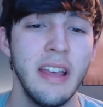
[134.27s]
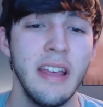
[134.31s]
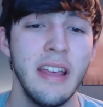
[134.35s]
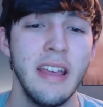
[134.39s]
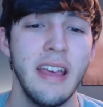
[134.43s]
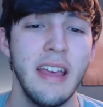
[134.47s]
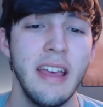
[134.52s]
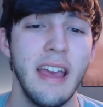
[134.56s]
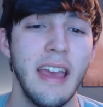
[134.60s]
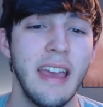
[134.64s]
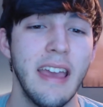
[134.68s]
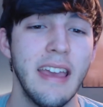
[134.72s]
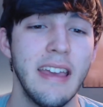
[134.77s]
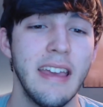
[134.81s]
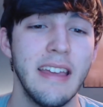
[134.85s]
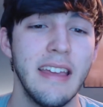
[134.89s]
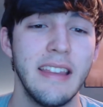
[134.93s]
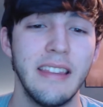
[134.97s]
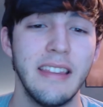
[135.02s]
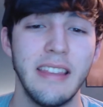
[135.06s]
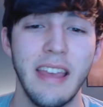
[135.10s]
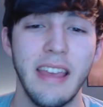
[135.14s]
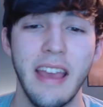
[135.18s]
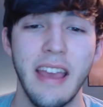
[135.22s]

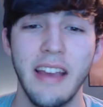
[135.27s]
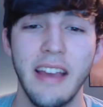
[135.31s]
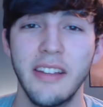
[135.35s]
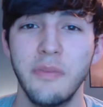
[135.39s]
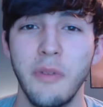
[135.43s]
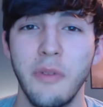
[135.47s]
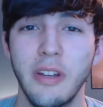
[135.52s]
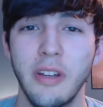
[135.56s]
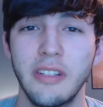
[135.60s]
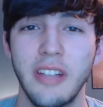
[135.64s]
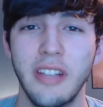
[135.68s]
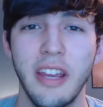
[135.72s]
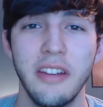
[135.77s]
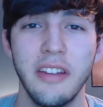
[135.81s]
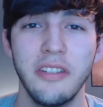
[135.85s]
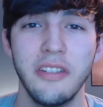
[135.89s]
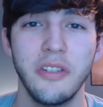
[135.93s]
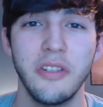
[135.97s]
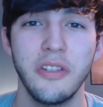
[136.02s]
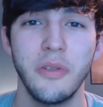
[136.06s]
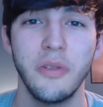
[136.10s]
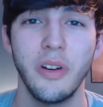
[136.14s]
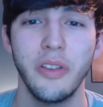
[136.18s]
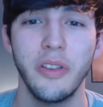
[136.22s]
and the
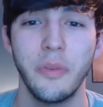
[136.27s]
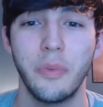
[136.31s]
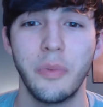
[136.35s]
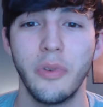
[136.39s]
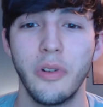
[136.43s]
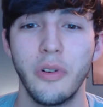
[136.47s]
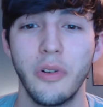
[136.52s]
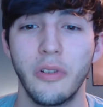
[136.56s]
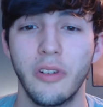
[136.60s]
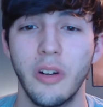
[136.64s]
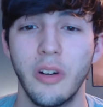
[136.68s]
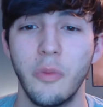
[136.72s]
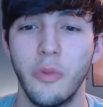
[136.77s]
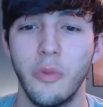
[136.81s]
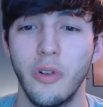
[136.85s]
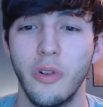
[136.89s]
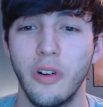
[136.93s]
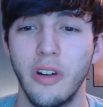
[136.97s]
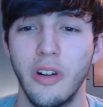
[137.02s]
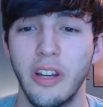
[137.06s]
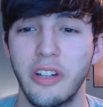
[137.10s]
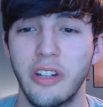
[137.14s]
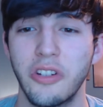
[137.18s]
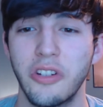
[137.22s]
expectations around the program
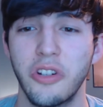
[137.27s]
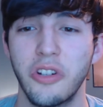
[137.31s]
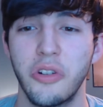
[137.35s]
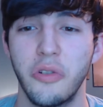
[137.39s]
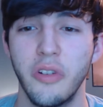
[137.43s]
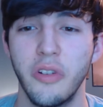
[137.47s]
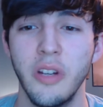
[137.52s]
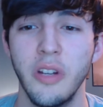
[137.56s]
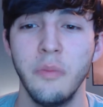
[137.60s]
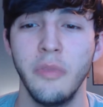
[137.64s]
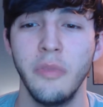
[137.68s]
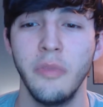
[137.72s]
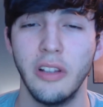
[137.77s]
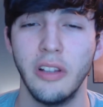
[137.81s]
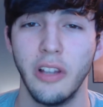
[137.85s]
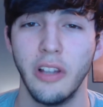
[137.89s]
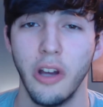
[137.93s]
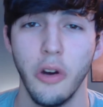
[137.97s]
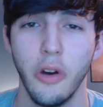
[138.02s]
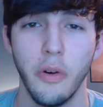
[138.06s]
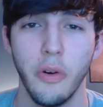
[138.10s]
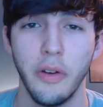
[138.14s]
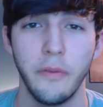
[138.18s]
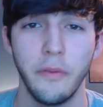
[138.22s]
were extremely
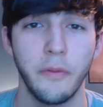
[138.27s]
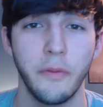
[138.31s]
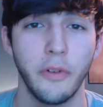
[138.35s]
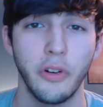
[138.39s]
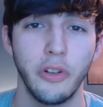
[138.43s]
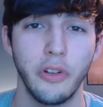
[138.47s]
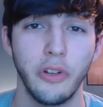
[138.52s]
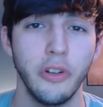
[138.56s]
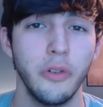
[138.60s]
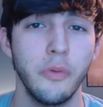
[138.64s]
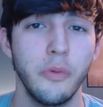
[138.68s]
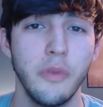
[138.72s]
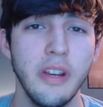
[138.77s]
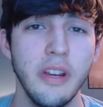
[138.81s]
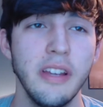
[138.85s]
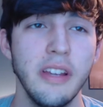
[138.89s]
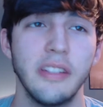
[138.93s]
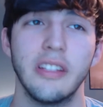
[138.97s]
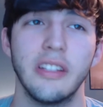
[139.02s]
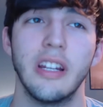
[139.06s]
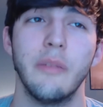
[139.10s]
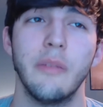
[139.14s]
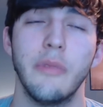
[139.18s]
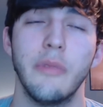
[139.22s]
low, and for good
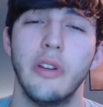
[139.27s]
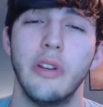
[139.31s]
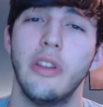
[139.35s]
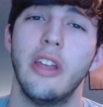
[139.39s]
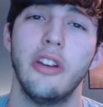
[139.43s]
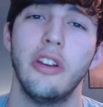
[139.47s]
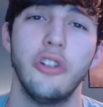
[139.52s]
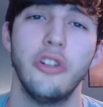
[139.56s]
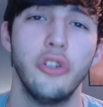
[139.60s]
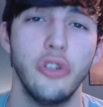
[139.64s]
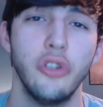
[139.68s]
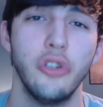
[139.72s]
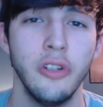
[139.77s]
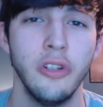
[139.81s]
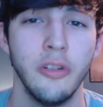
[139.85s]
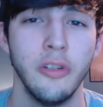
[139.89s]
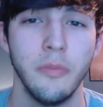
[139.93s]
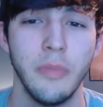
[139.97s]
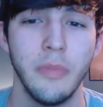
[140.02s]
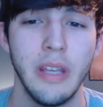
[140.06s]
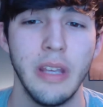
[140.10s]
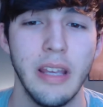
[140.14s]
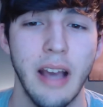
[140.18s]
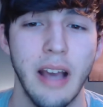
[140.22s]
reason. I mean, they shouldn't
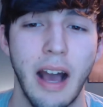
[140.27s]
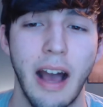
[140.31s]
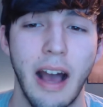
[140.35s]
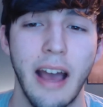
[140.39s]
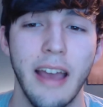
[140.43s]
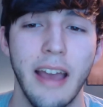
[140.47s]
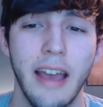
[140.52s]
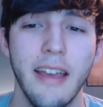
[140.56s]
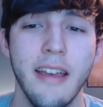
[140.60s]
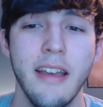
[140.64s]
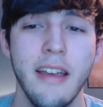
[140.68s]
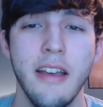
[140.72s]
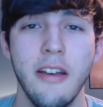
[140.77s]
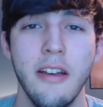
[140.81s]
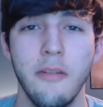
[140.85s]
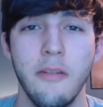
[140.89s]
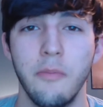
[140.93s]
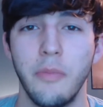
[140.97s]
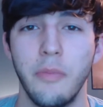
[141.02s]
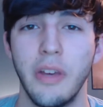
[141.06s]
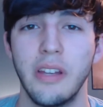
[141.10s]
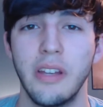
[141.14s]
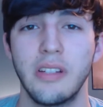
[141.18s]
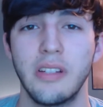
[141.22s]
be high,
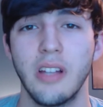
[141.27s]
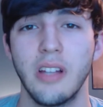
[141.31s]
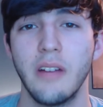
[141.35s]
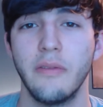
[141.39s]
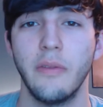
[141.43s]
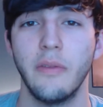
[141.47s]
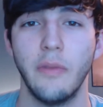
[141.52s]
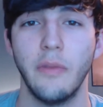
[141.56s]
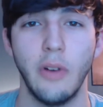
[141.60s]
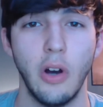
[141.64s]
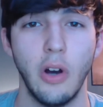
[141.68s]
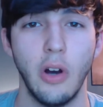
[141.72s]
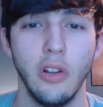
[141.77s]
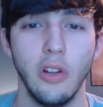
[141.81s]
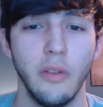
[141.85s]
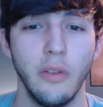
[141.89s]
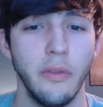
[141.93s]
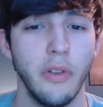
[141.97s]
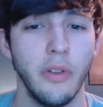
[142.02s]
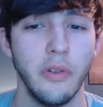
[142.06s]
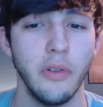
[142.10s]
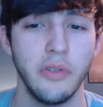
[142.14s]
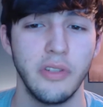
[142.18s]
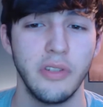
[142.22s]
based off of all of
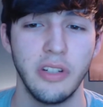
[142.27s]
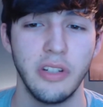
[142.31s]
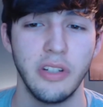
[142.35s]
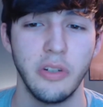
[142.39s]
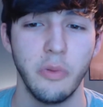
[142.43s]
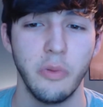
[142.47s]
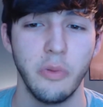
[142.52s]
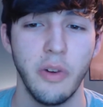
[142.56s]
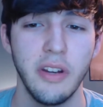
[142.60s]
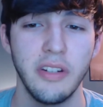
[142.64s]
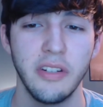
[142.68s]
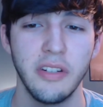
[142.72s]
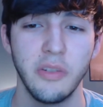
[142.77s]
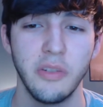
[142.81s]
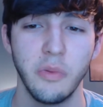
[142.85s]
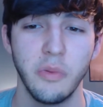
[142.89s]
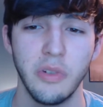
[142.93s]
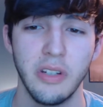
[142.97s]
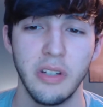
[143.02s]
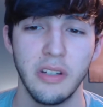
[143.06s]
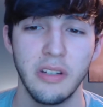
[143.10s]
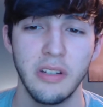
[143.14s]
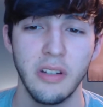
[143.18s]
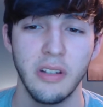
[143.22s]
those situations we
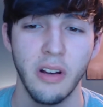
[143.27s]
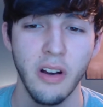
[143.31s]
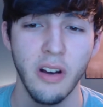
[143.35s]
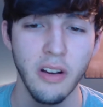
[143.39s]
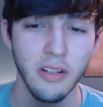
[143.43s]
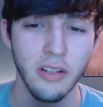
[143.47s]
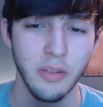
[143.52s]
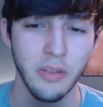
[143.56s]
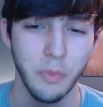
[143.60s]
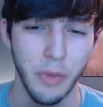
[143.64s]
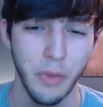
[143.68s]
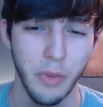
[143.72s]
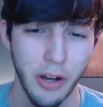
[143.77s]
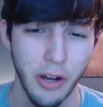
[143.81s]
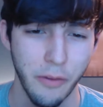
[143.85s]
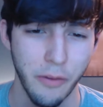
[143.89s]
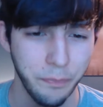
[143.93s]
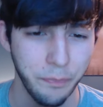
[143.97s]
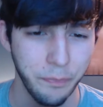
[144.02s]
just talked about.